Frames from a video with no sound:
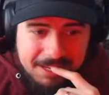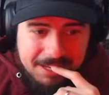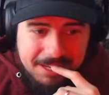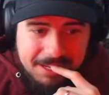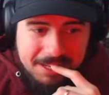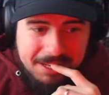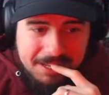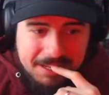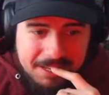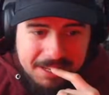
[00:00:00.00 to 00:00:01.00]

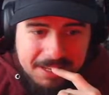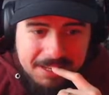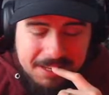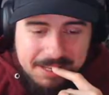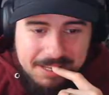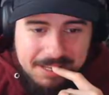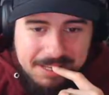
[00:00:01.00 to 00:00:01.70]
Nobody speaks.